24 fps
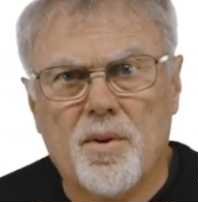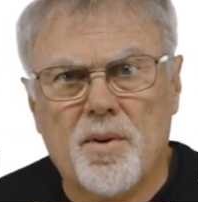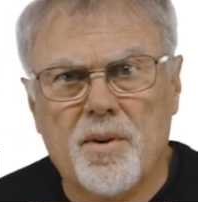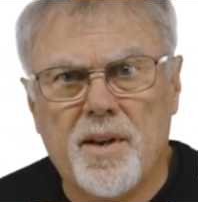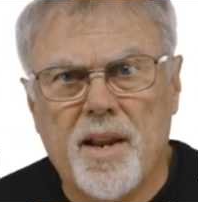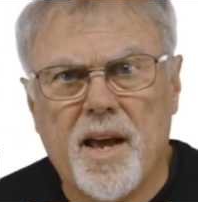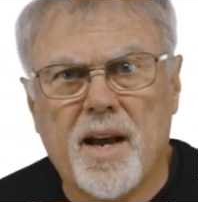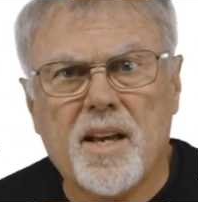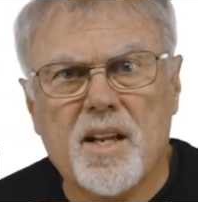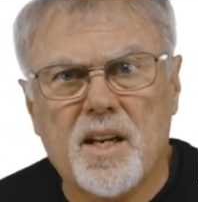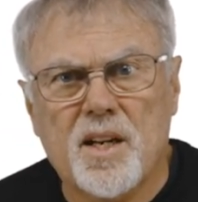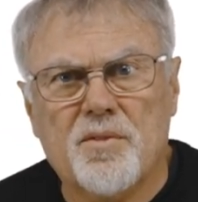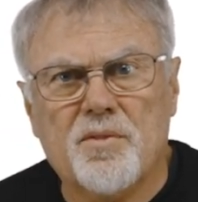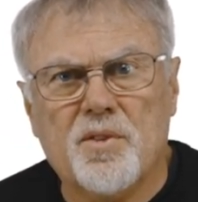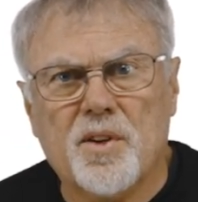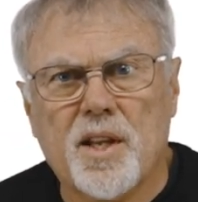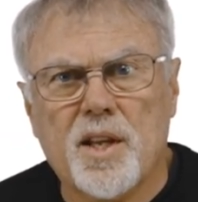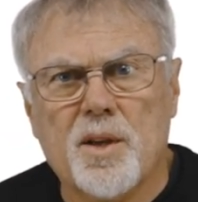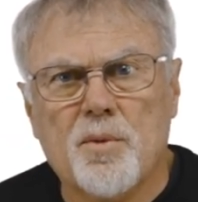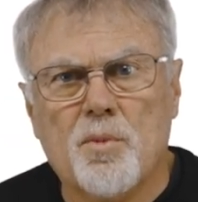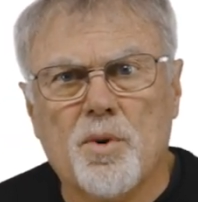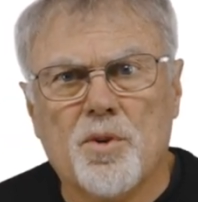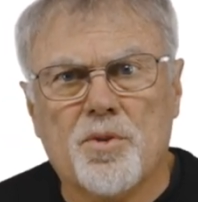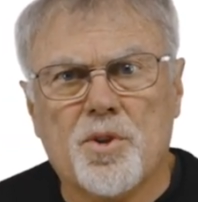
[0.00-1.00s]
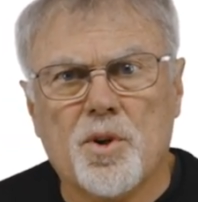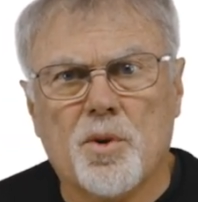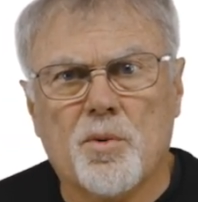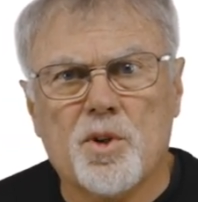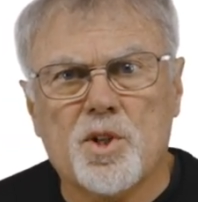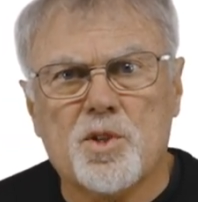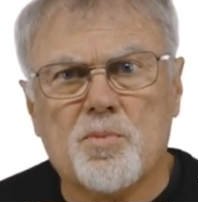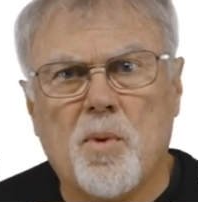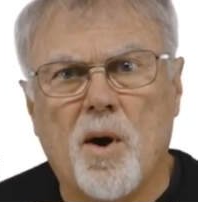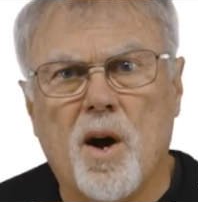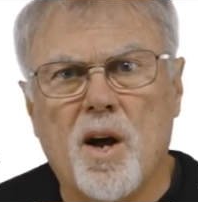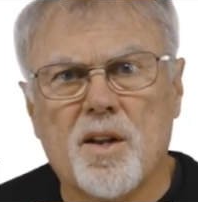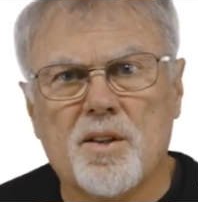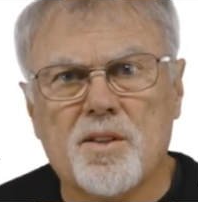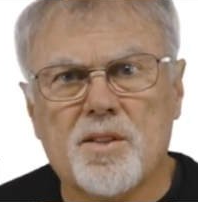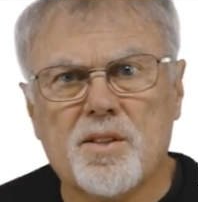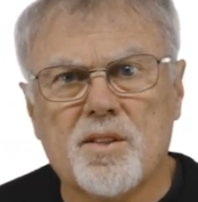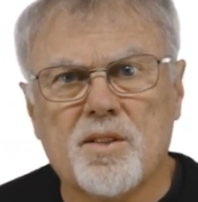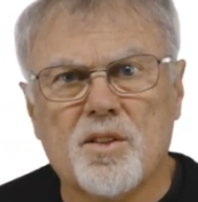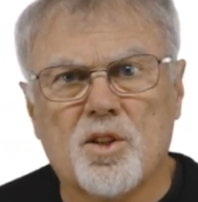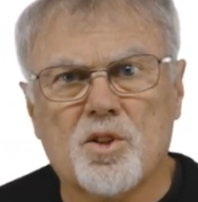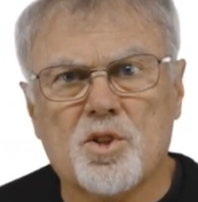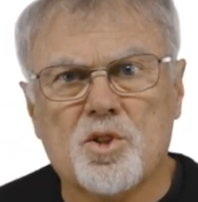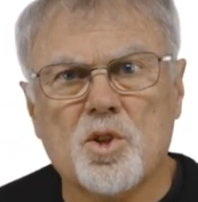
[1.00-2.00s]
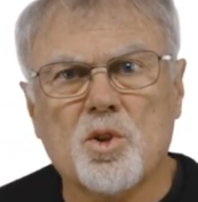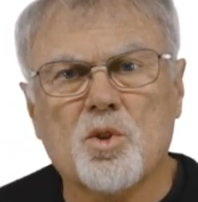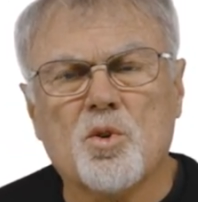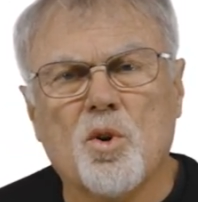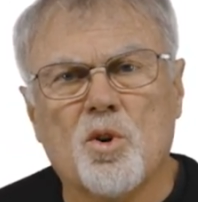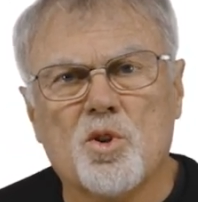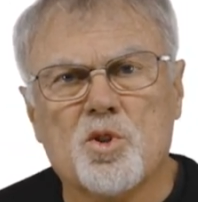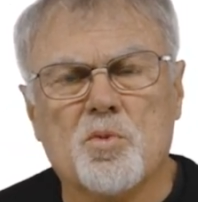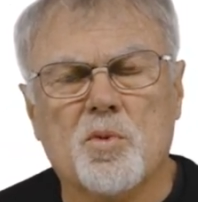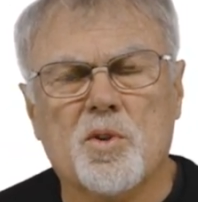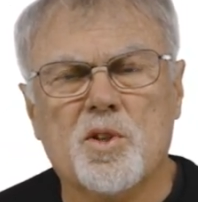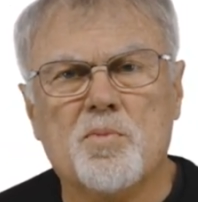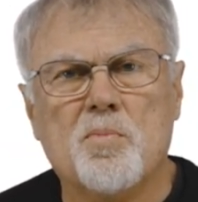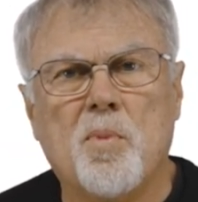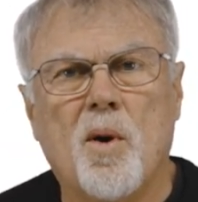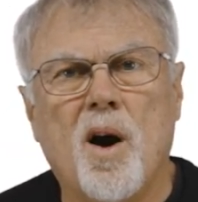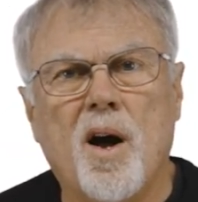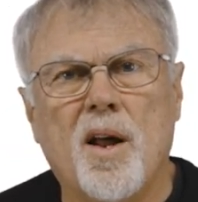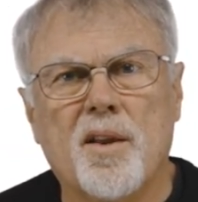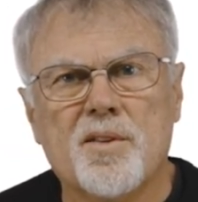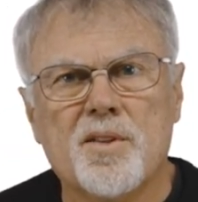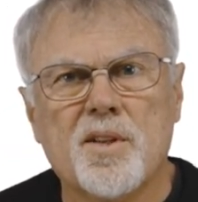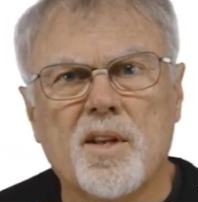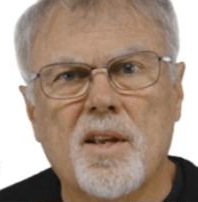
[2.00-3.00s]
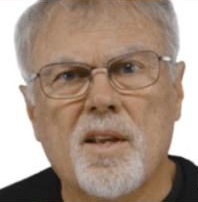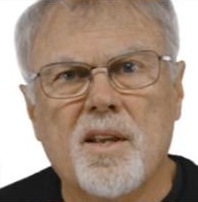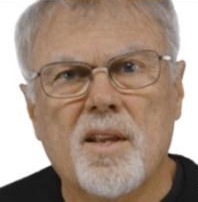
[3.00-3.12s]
negatively with their response, their sucrose response.